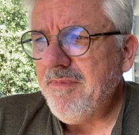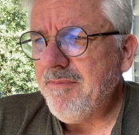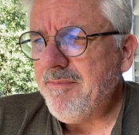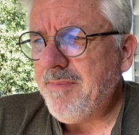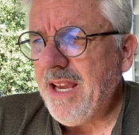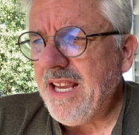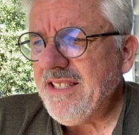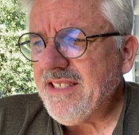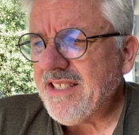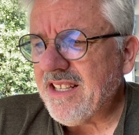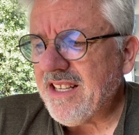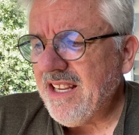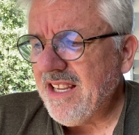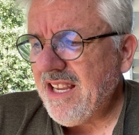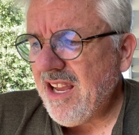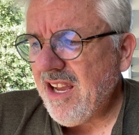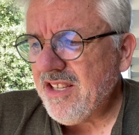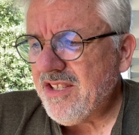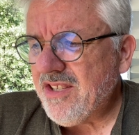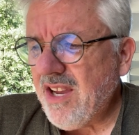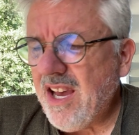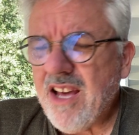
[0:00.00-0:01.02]
basically,
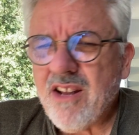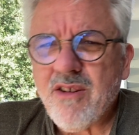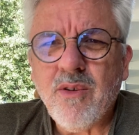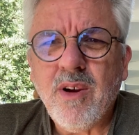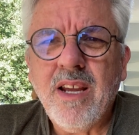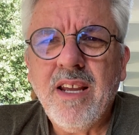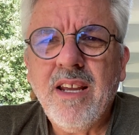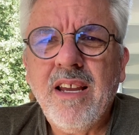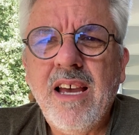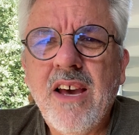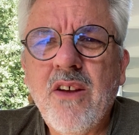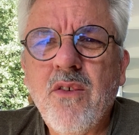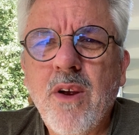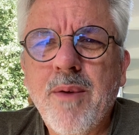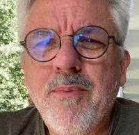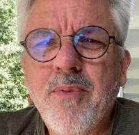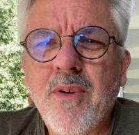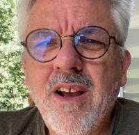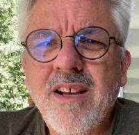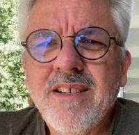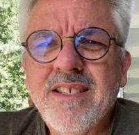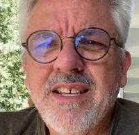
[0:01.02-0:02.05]
so how do I
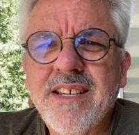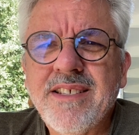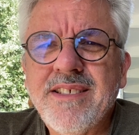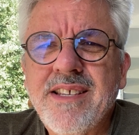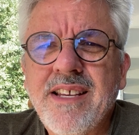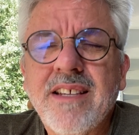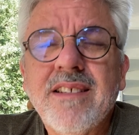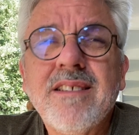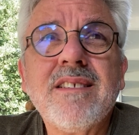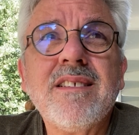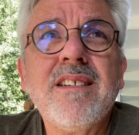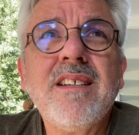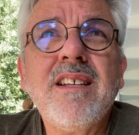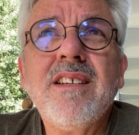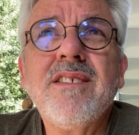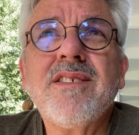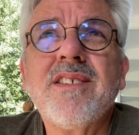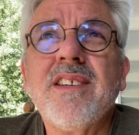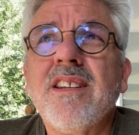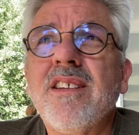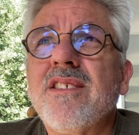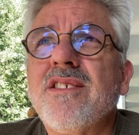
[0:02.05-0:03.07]
process this? And
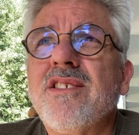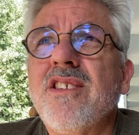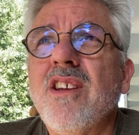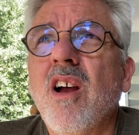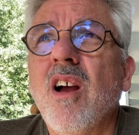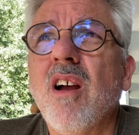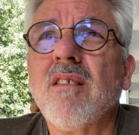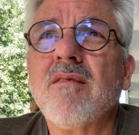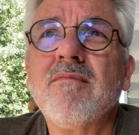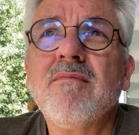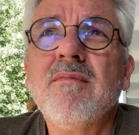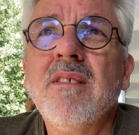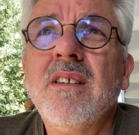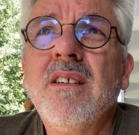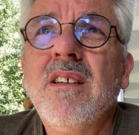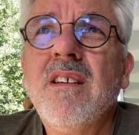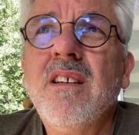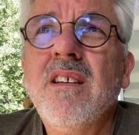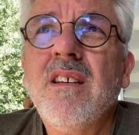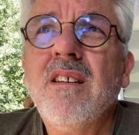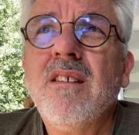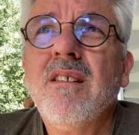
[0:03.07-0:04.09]
he's he's young
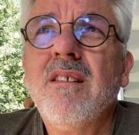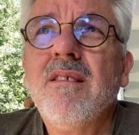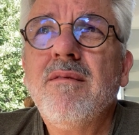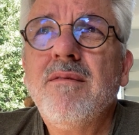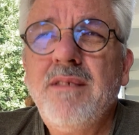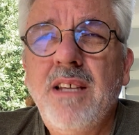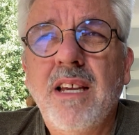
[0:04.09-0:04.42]
and